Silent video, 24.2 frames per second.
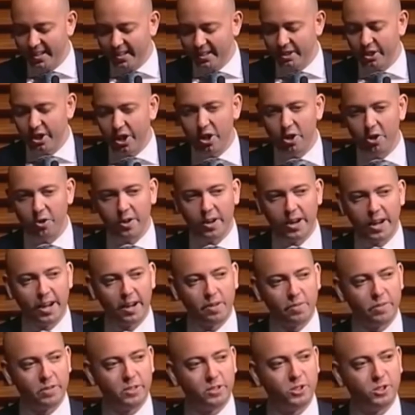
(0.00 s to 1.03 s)
So
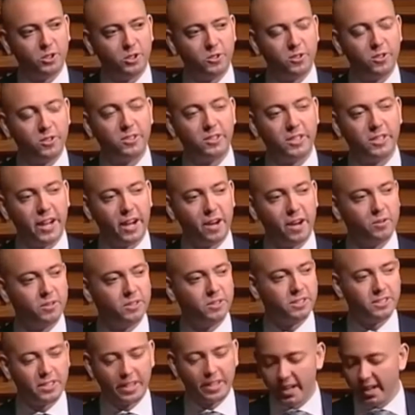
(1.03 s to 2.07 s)
for the students here, I
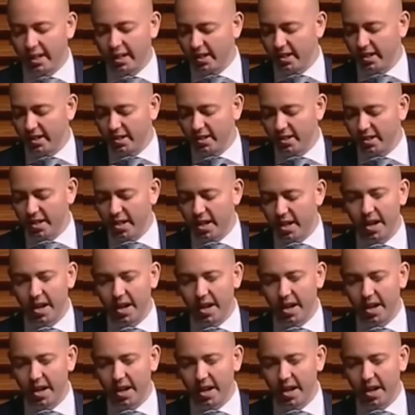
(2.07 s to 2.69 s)
was sitting